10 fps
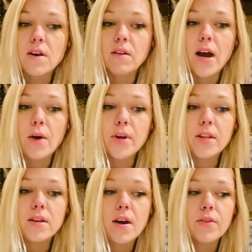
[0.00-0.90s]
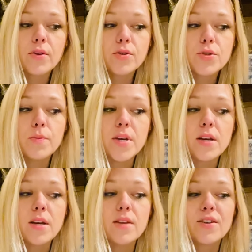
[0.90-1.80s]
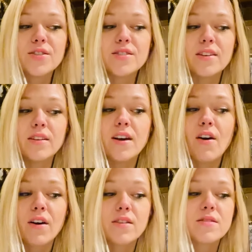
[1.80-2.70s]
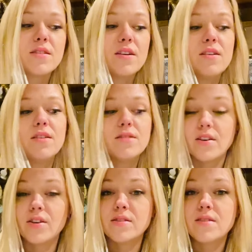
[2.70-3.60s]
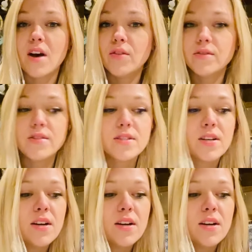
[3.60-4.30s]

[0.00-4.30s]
allowing the other to be their silly, heart-centered selves.